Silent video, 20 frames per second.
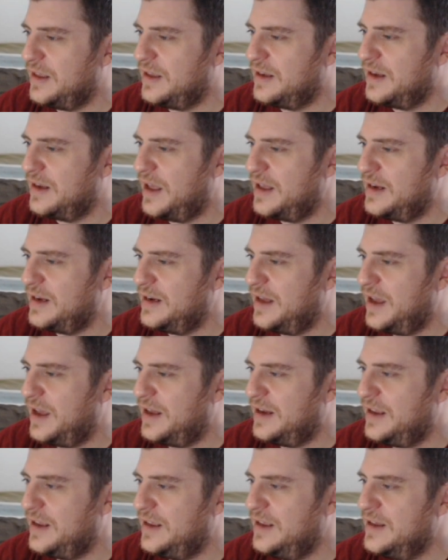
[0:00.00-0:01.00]
in
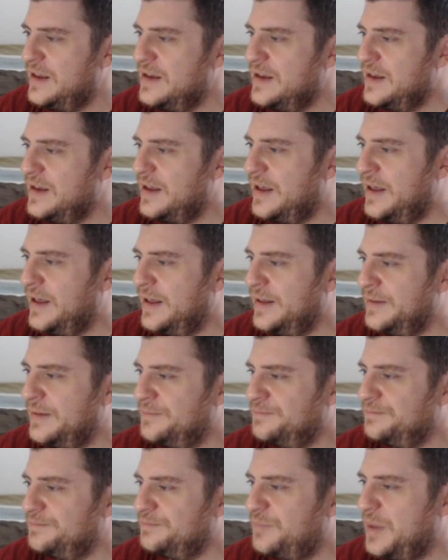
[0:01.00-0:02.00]

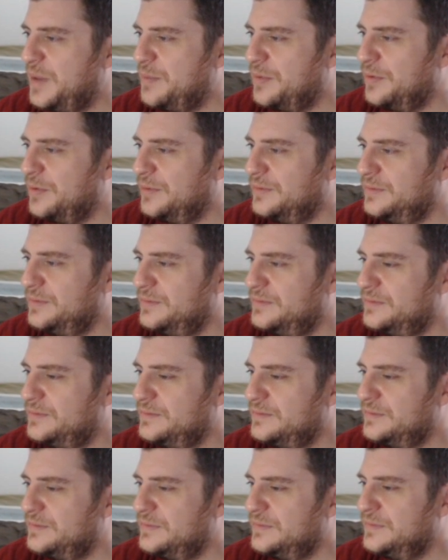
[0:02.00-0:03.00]
1990. People,
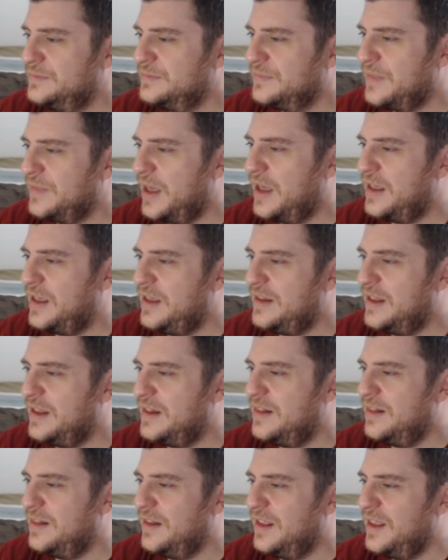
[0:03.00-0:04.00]
yeah, he
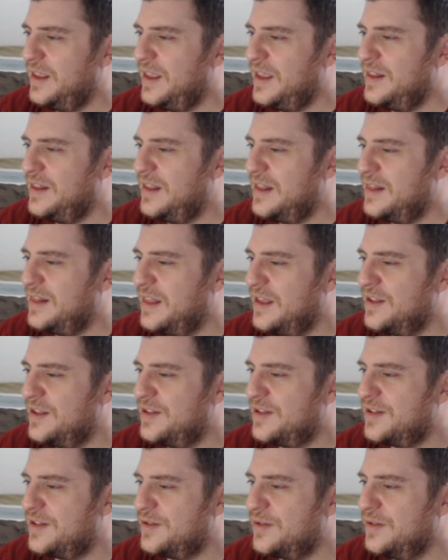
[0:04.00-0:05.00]
did
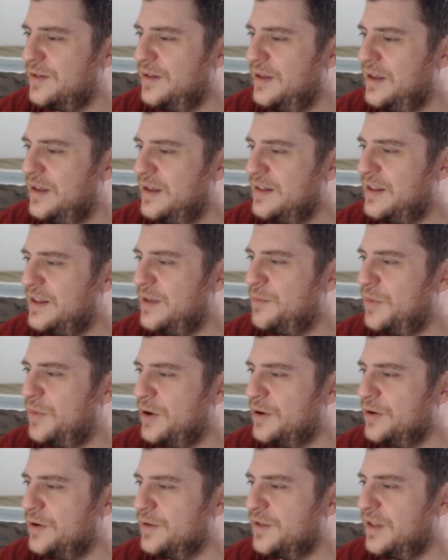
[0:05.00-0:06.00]
this. Tim
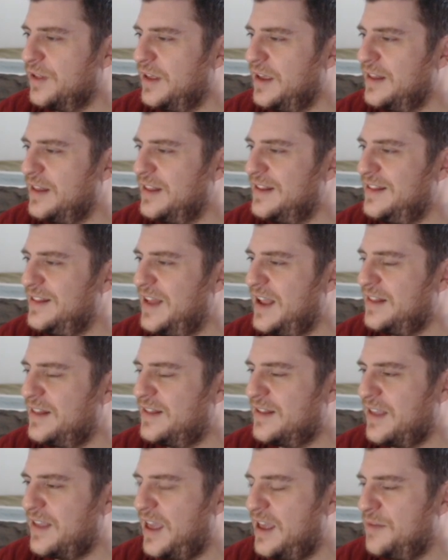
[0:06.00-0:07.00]
Berners-Lee, and then
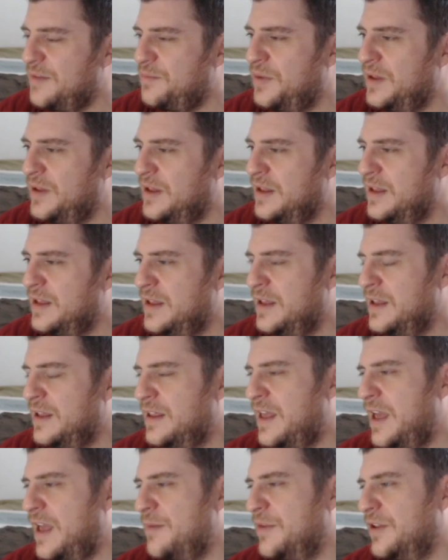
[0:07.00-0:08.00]
Netscape
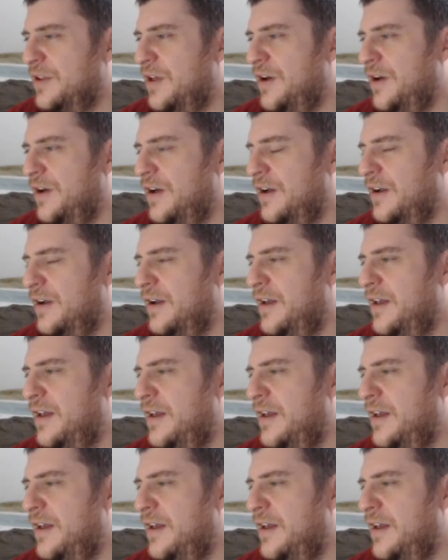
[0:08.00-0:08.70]
came along